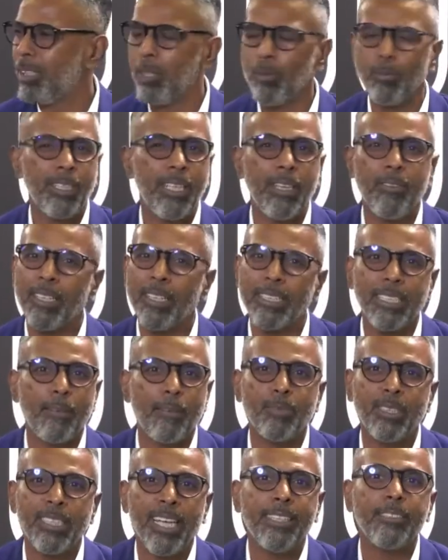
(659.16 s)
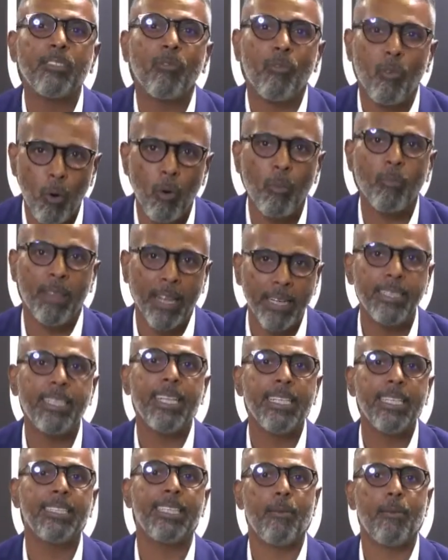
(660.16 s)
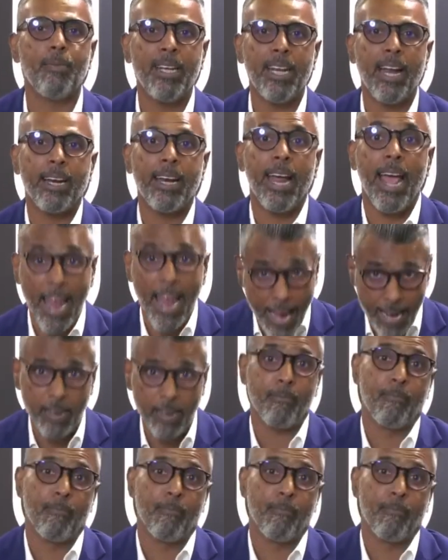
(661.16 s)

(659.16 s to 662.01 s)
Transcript: give us some sense of hope that things can be done. And